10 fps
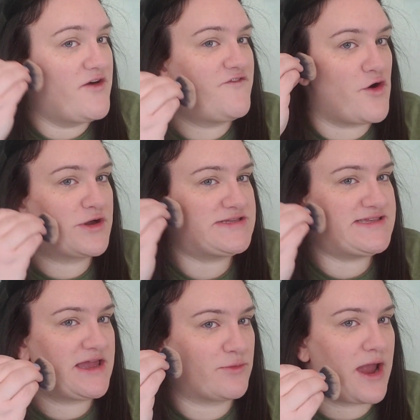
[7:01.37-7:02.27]
focus
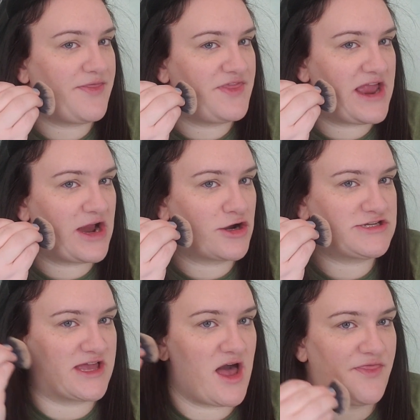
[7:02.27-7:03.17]
it right there
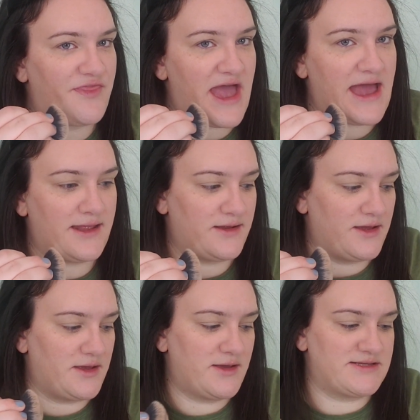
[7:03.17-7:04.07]
to cut that
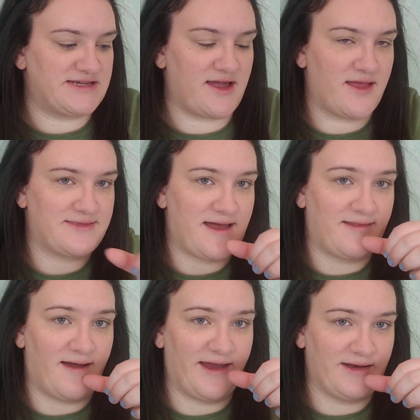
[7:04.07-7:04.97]

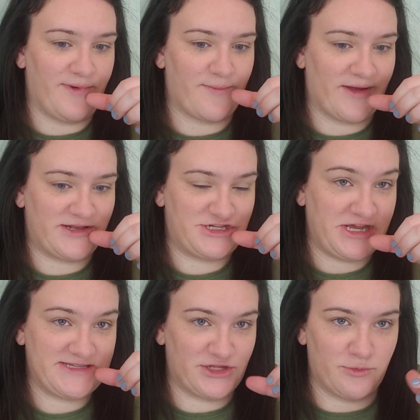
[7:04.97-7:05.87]
line to make my
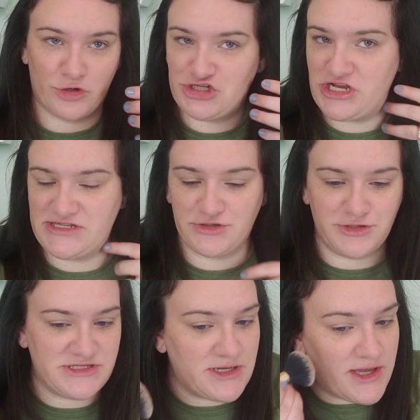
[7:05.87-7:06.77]
cheeks a little more
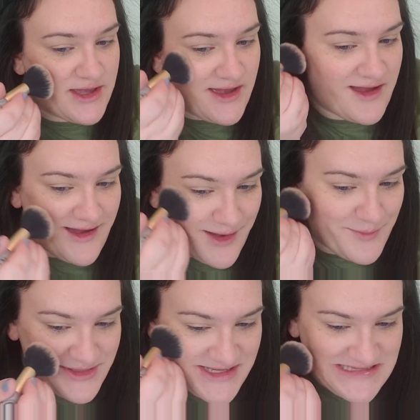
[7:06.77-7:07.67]
chiseled.
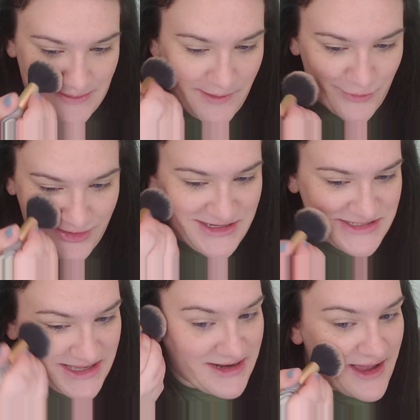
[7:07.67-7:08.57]
But this time I'm really
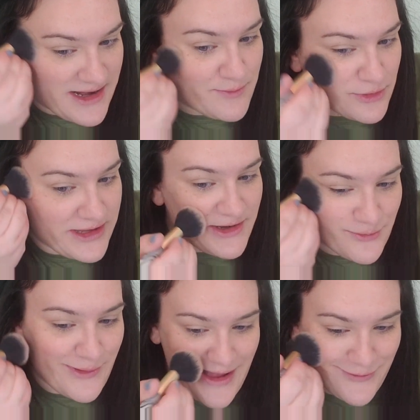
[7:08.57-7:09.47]
just going to kind of bring it
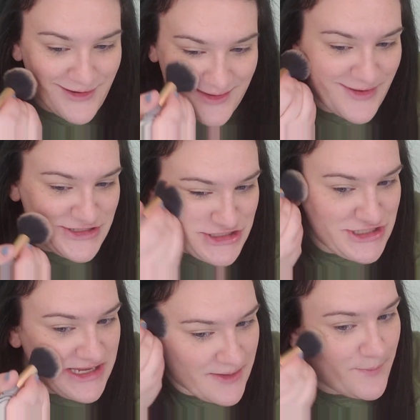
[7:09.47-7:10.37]
around onto my
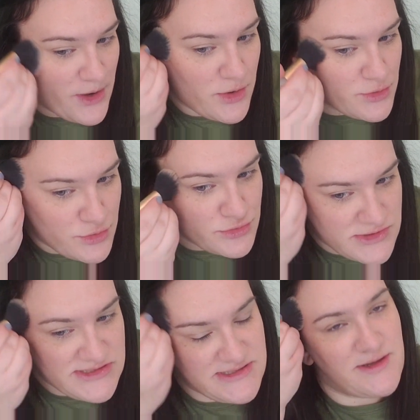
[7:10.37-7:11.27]

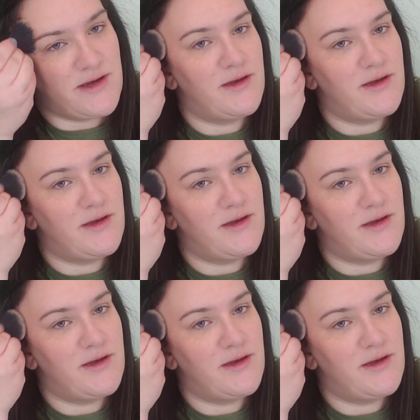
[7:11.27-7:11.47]
cheekbones.